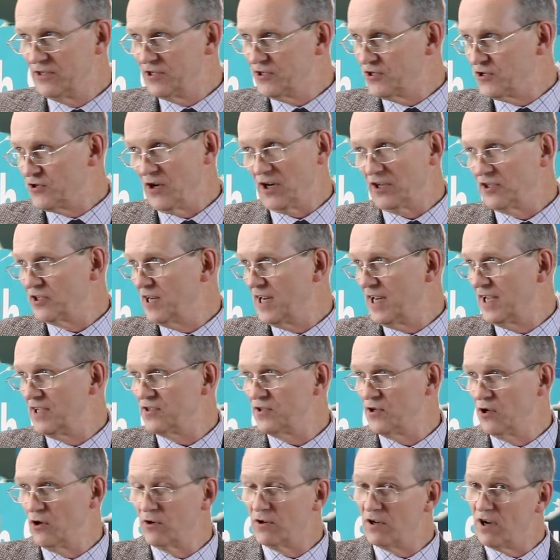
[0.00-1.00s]
Destruction has
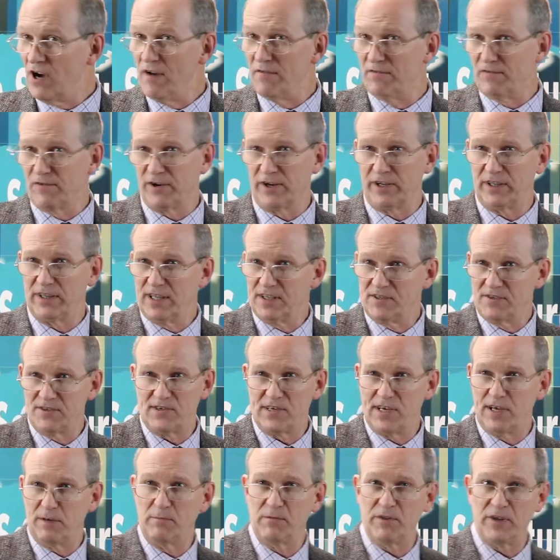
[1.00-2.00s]
no covering. That's the
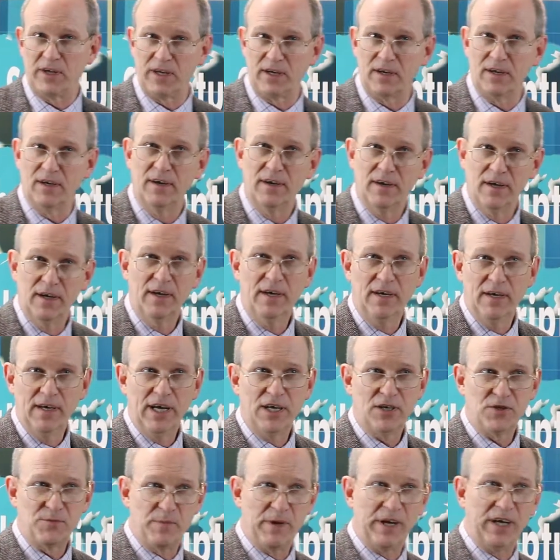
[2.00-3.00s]
same thing
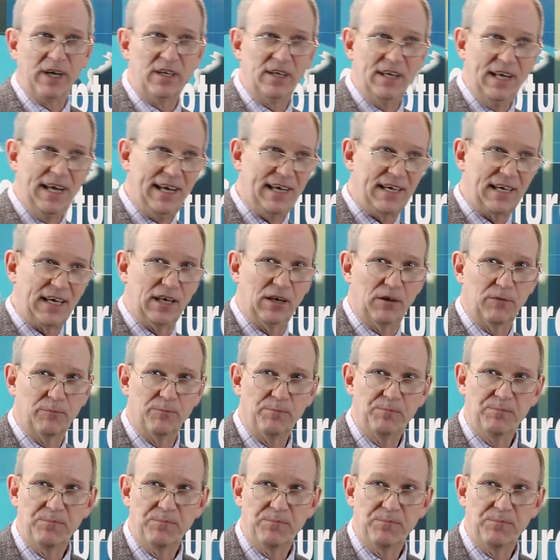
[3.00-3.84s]
as being naked.